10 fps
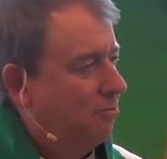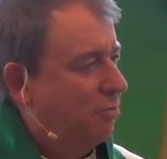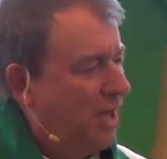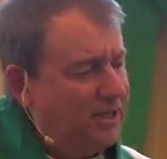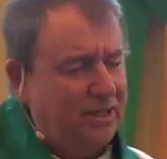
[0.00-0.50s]

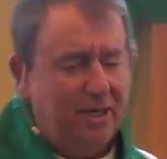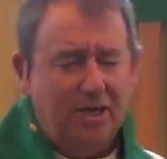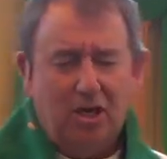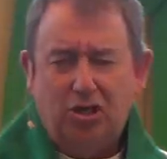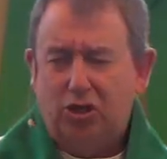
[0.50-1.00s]
Blessed
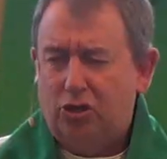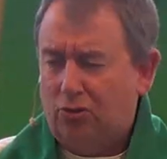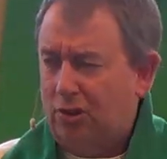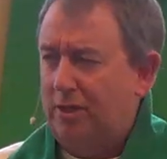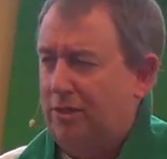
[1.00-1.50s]

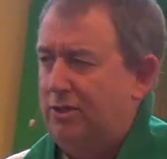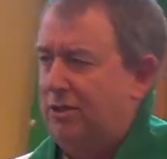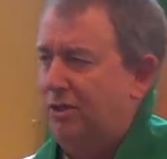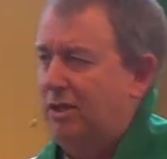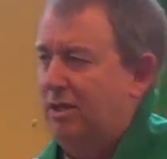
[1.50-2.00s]

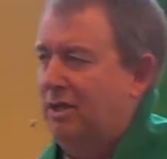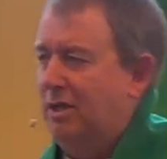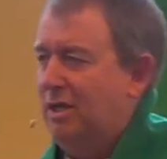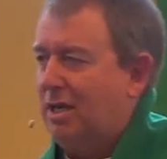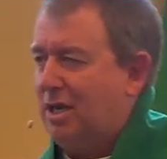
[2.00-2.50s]
assurance.
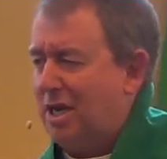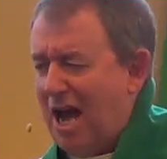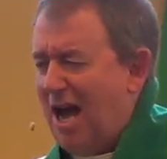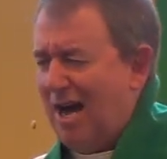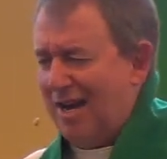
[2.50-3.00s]

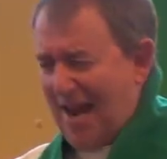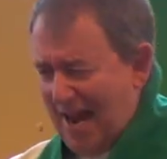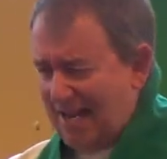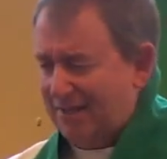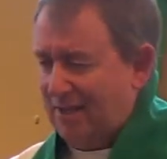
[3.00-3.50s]
God
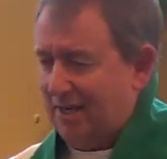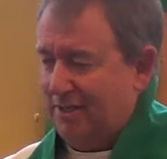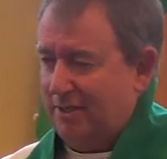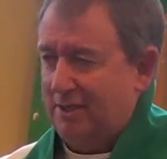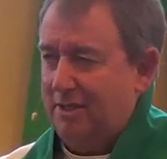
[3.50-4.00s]
has
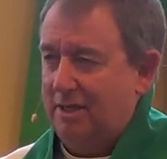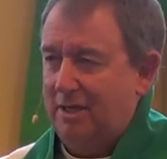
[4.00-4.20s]
us.